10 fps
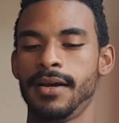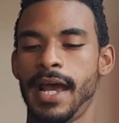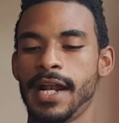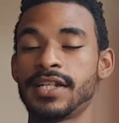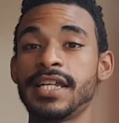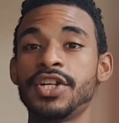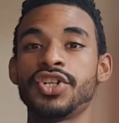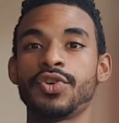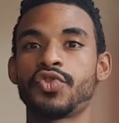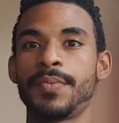And you see
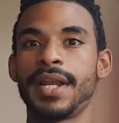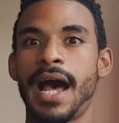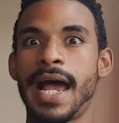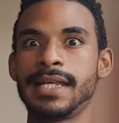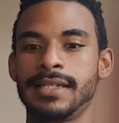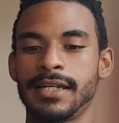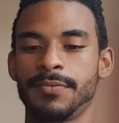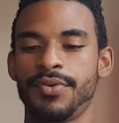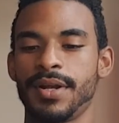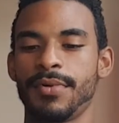Ichigo screaming Aizen,
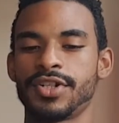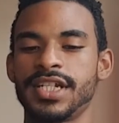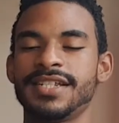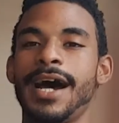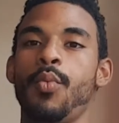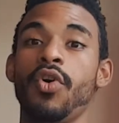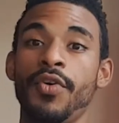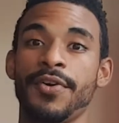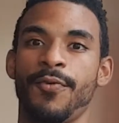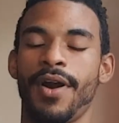pretty much. He's not
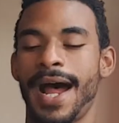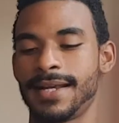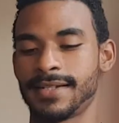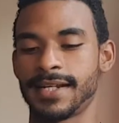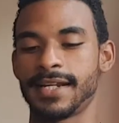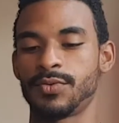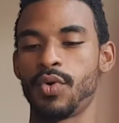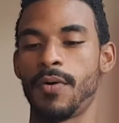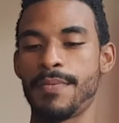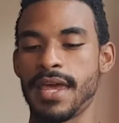worried for Aizen and his
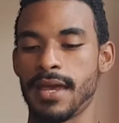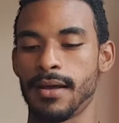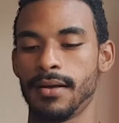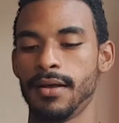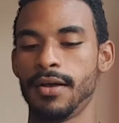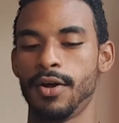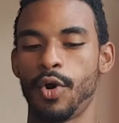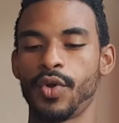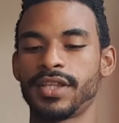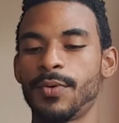well-being.
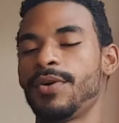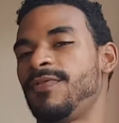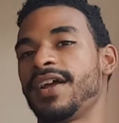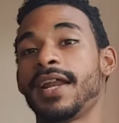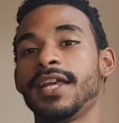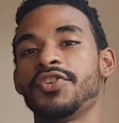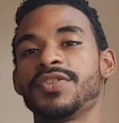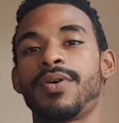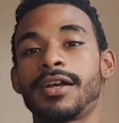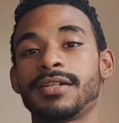Although I think we're forgetting here he's
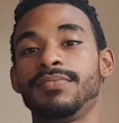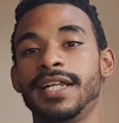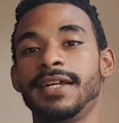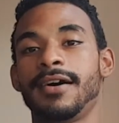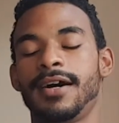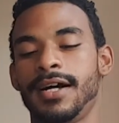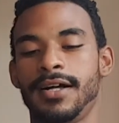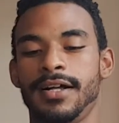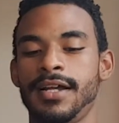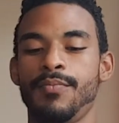possibly
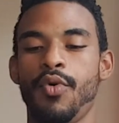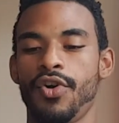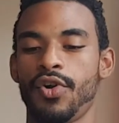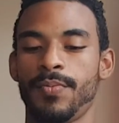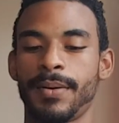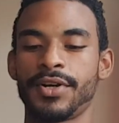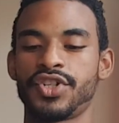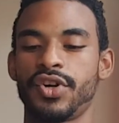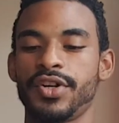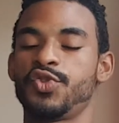immortal, but I'm not
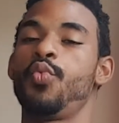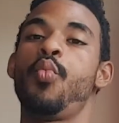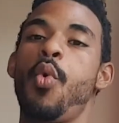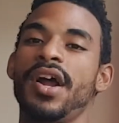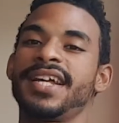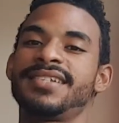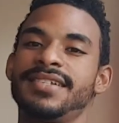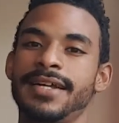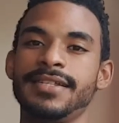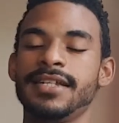sure to what
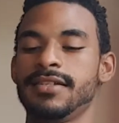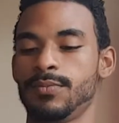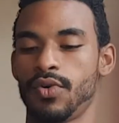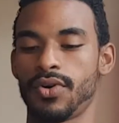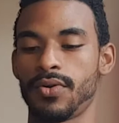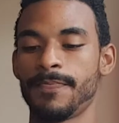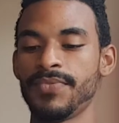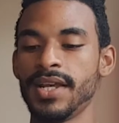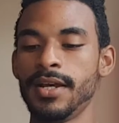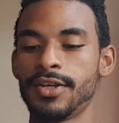extent he is immortal.
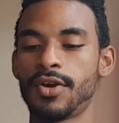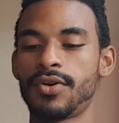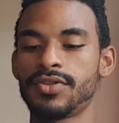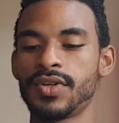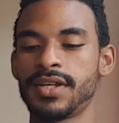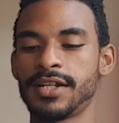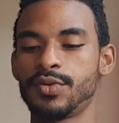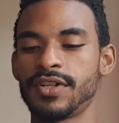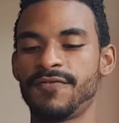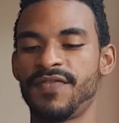Kyokansoi
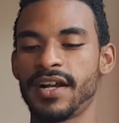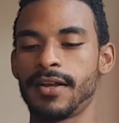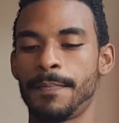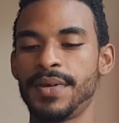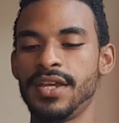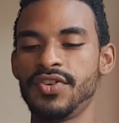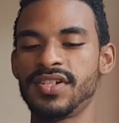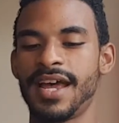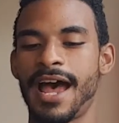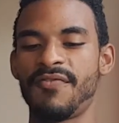Getsu's effect appears
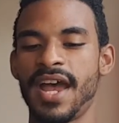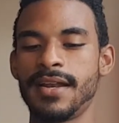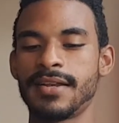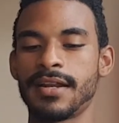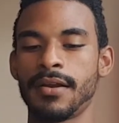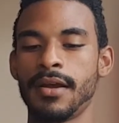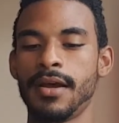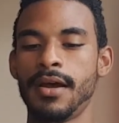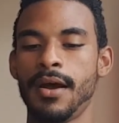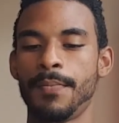to have ended.
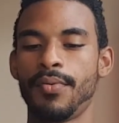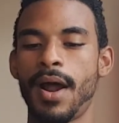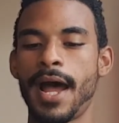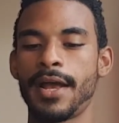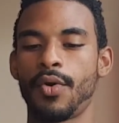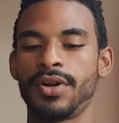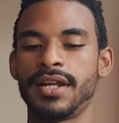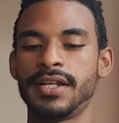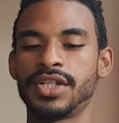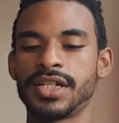Pride, or did
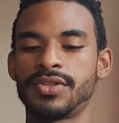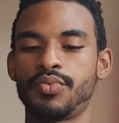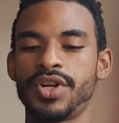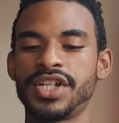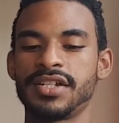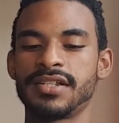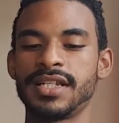it just reach its